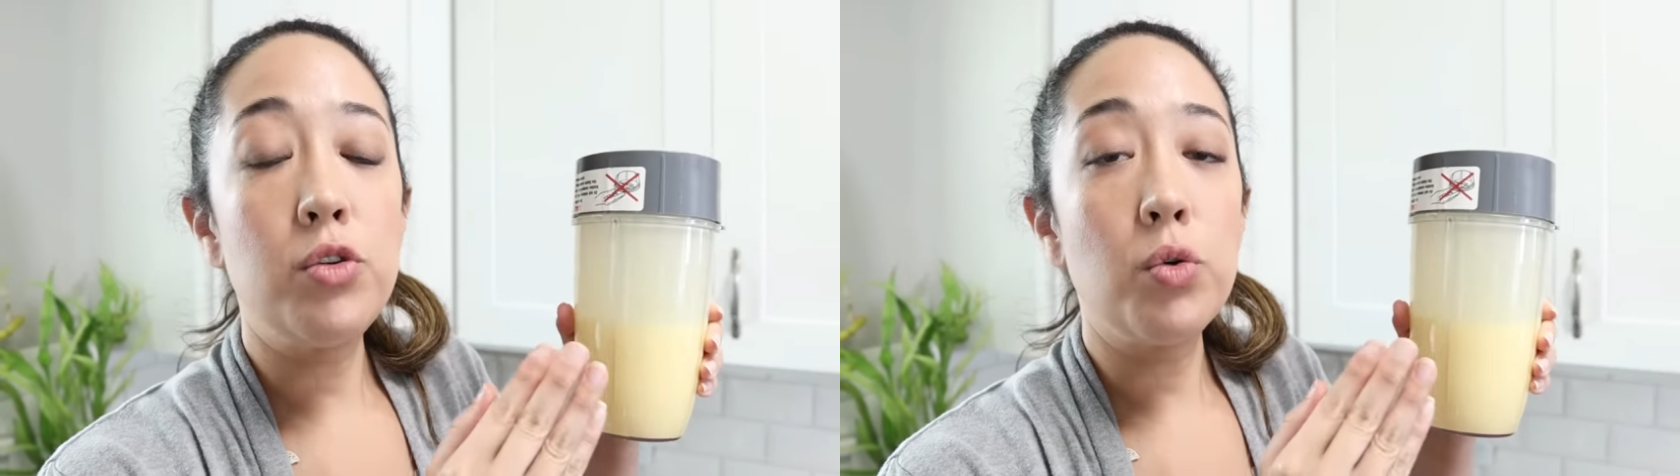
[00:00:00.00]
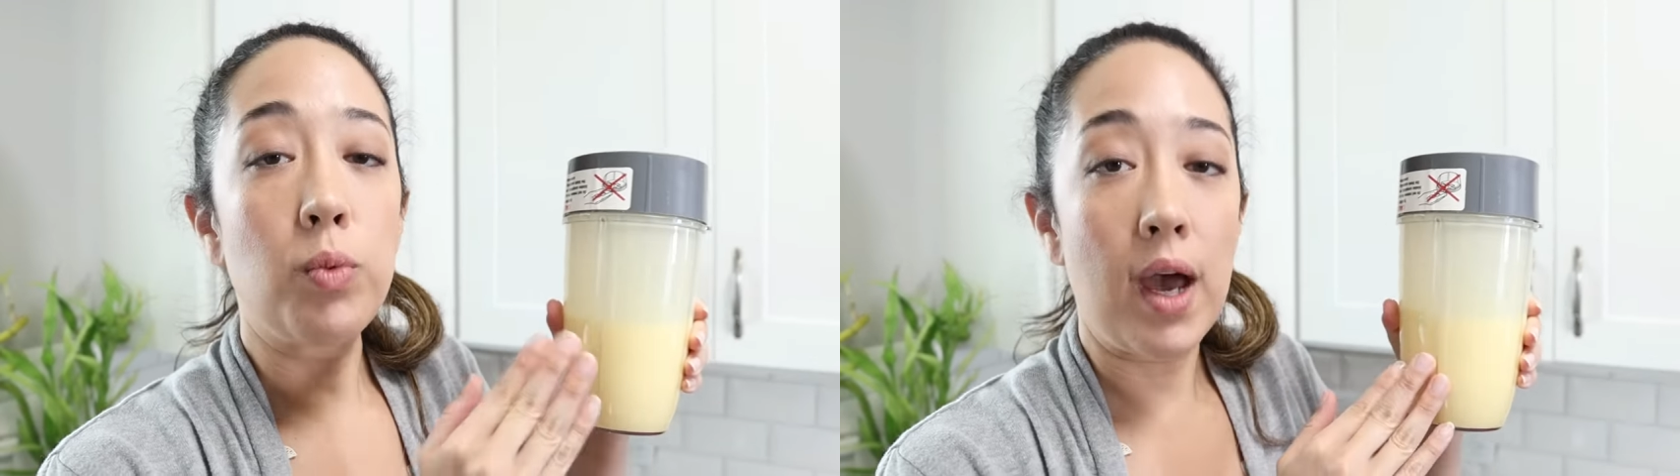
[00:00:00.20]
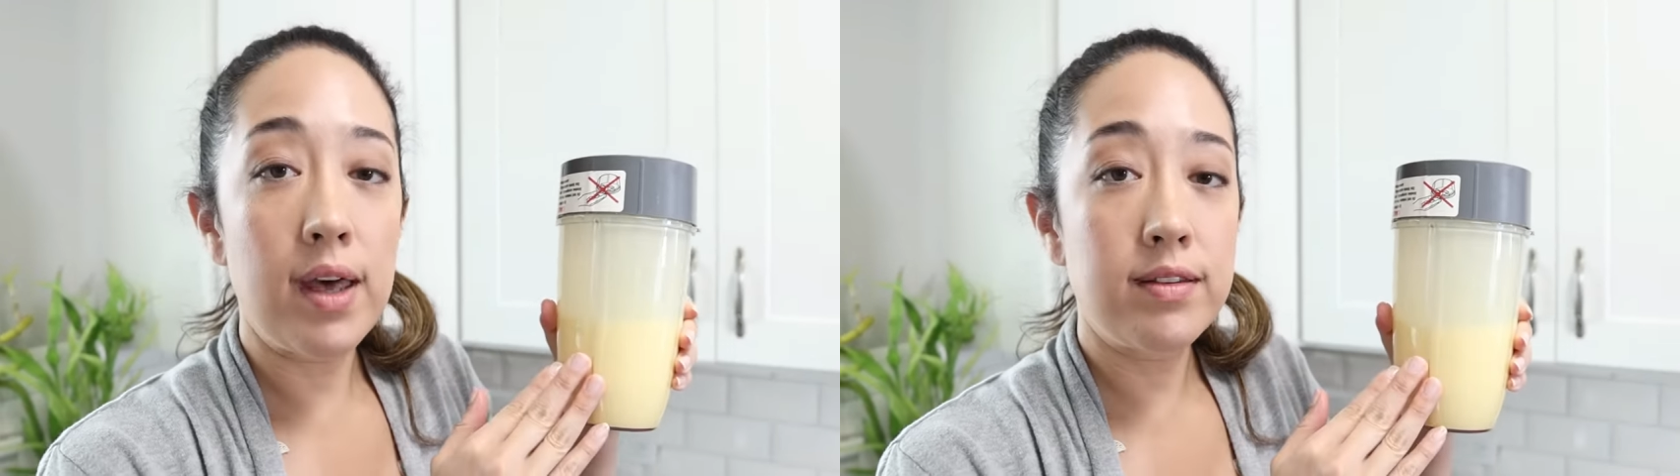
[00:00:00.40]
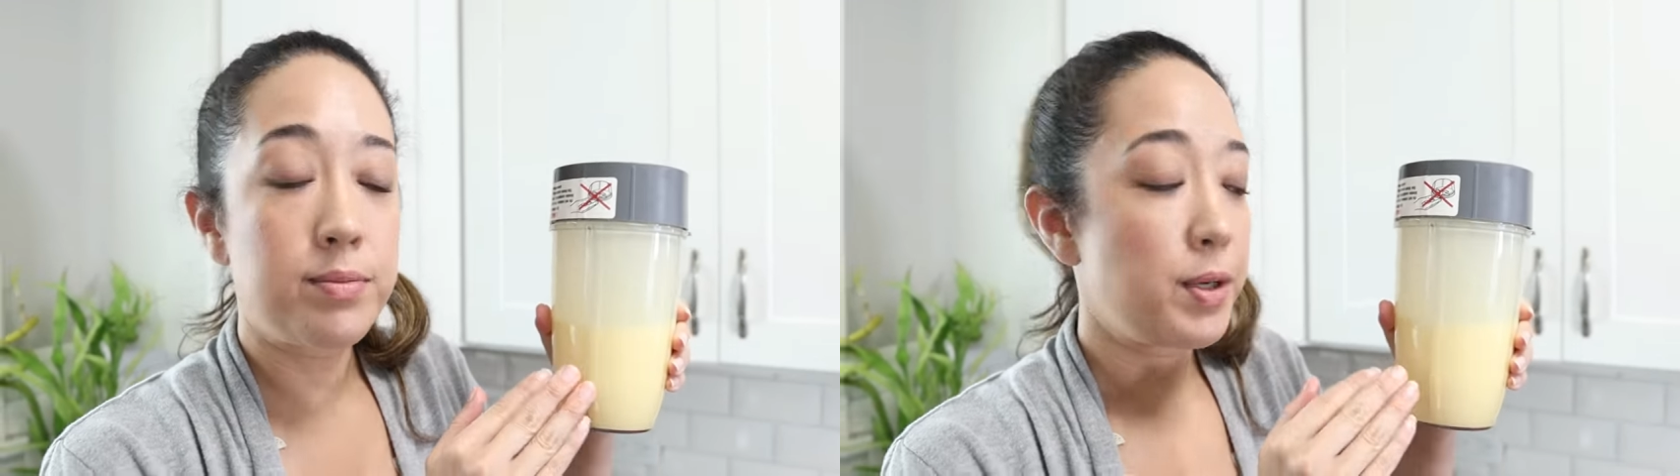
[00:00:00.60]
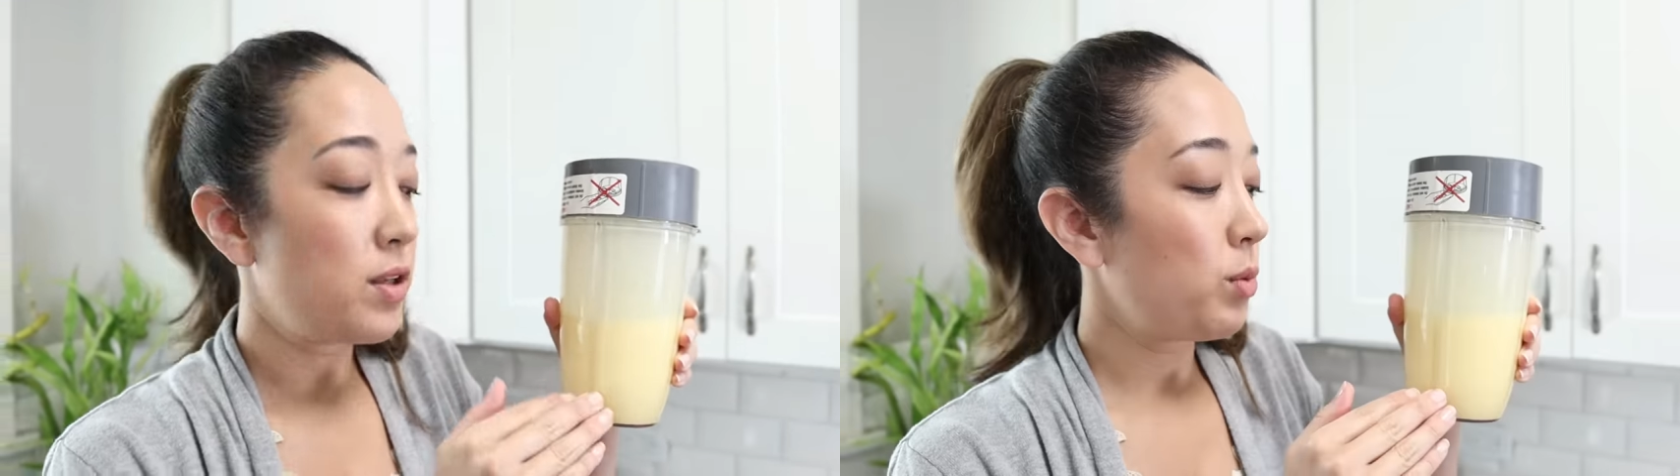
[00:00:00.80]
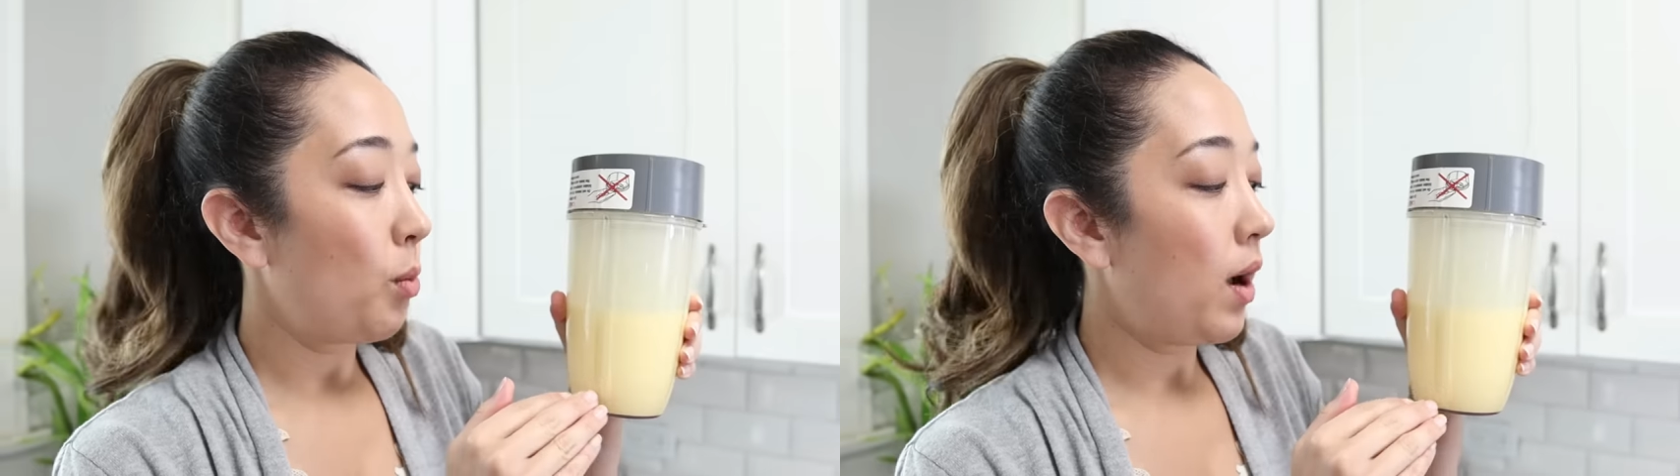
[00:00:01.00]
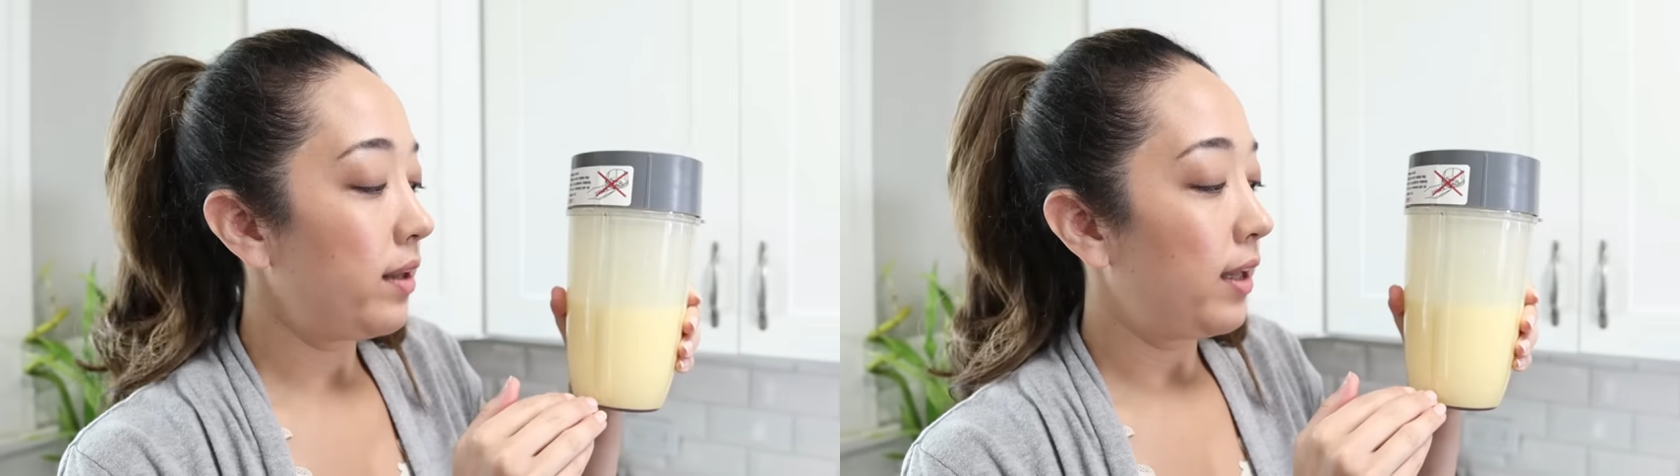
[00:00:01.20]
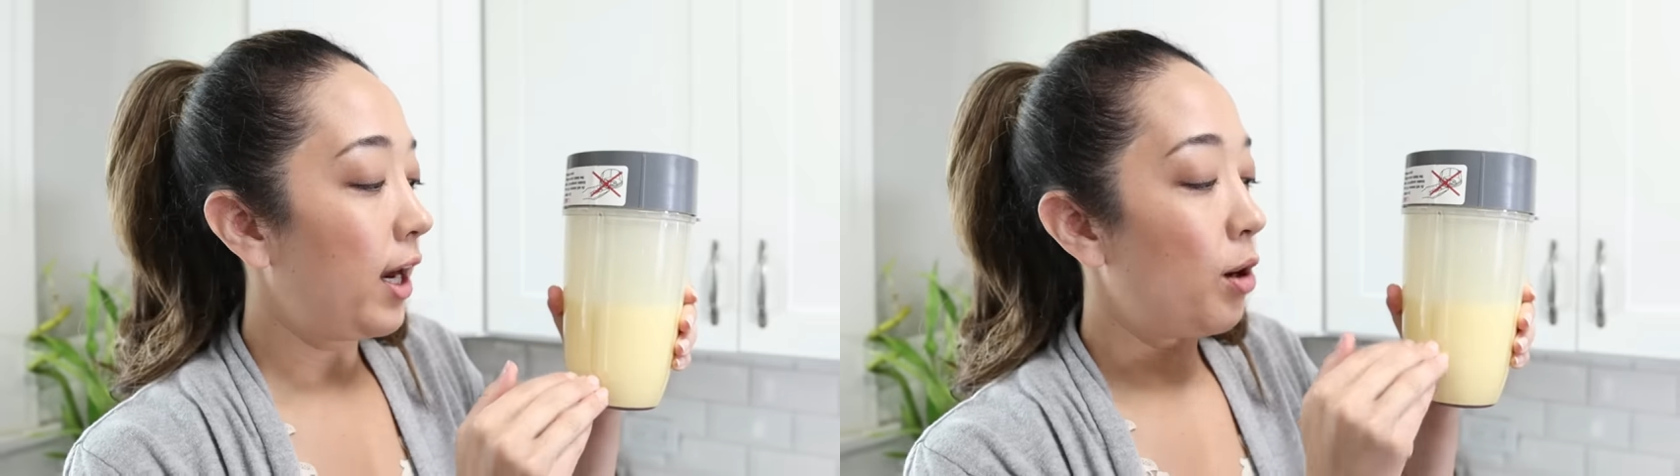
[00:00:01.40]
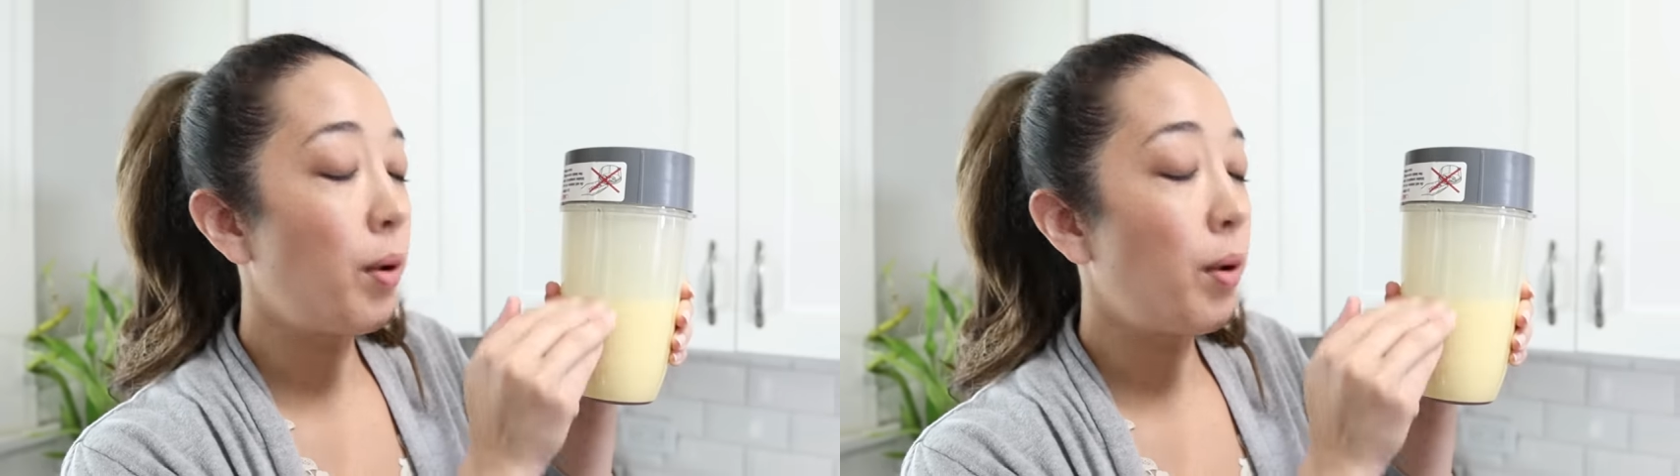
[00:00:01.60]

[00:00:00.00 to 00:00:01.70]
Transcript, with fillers: to rest because we want the air